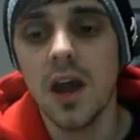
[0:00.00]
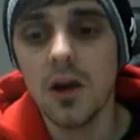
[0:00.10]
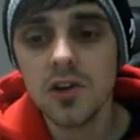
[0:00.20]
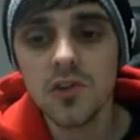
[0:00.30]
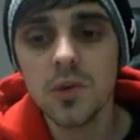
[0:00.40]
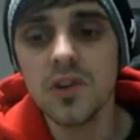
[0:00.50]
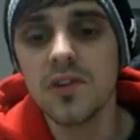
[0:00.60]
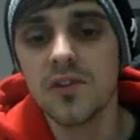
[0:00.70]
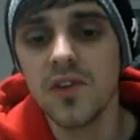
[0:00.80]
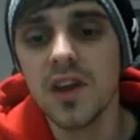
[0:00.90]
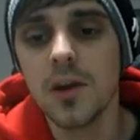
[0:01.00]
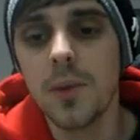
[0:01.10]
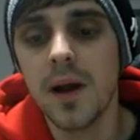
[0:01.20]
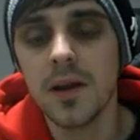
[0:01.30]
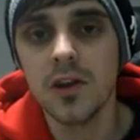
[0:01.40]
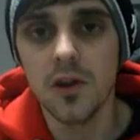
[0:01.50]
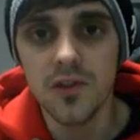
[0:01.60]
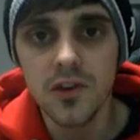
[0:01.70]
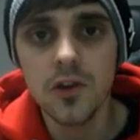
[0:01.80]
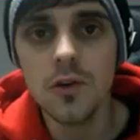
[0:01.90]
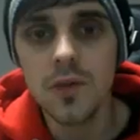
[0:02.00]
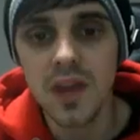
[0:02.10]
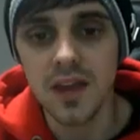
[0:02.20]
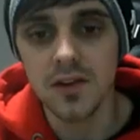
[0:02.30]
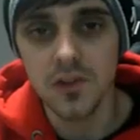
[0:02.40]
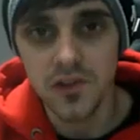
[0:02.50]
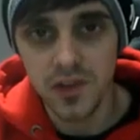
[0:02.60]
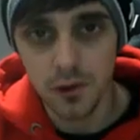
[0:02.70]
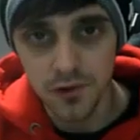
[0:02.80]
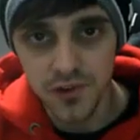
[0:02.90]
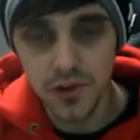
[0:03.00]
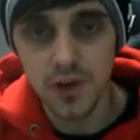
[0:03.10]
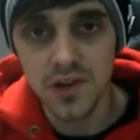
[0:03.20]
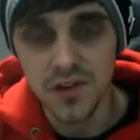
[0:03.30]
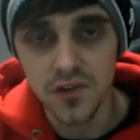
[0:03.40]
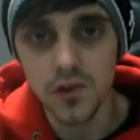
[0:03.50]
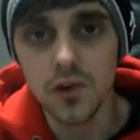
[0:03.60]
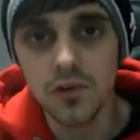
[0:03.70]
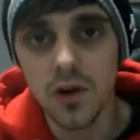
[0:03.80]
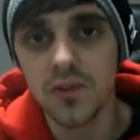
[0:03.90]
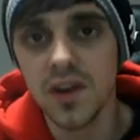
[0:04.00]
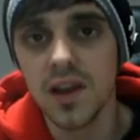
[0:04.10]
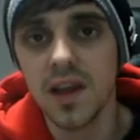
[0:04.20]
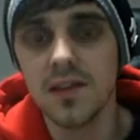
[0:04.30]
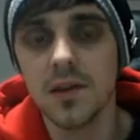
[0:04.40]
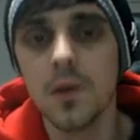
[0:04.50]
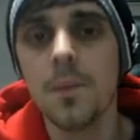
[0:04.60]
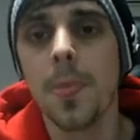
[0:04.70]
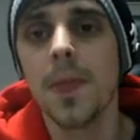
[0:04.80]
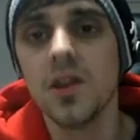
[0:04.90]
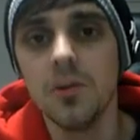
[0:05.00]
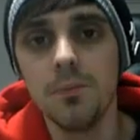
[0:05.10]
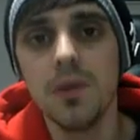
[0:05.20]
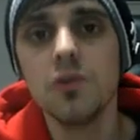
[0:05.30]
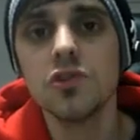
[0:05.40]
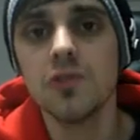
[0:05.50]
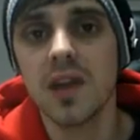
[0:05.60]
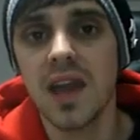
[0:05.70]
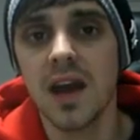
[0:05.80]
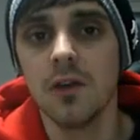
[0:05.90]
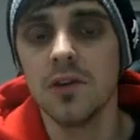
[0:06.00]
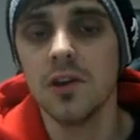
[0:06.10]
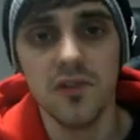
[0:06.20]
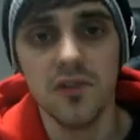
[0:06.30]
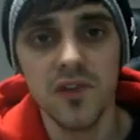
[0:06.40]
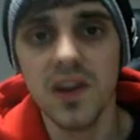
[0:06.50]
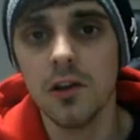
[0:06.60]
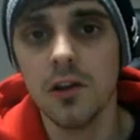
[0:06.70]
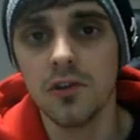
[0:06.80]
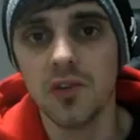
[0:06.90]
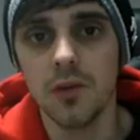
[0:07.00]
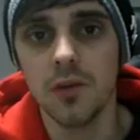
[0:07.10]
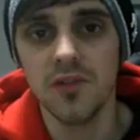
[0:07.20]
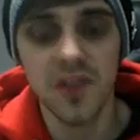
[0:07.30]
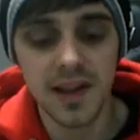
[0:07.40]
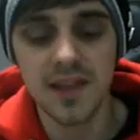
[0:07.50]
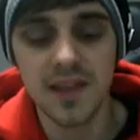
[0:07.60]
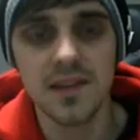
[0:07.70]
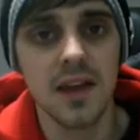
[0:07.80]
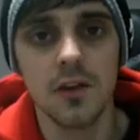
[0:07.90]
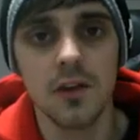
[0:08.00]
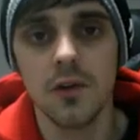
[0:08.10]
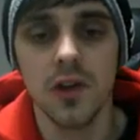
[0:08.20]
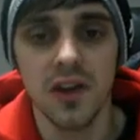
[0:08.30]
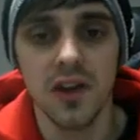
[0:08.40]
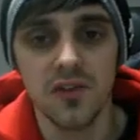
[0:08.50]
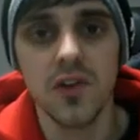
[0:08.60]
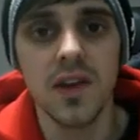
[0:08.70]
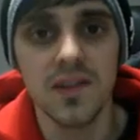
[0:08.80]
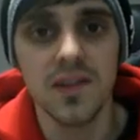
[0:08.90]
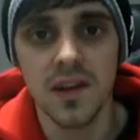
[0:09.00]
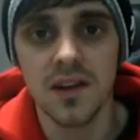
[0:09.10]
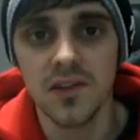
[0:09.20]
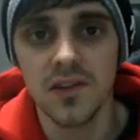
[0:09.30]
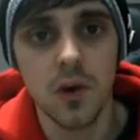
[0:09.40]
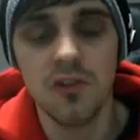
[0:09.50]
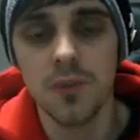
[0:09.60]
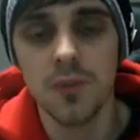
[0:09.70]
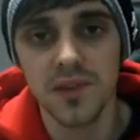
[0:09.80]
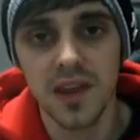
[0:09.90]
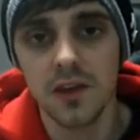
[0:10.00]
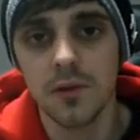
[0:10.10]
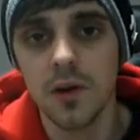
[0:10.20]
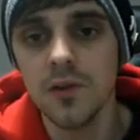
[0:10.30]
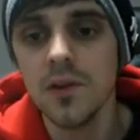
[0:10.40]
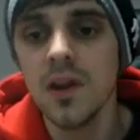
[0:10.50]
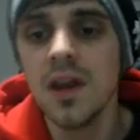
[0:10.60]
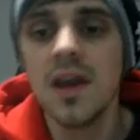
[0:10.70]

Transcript: I just want you to think about, if you get yourself started sooner rather than later, you build your account, think long term, think later down the road, like 3, 6, 12 months down the road.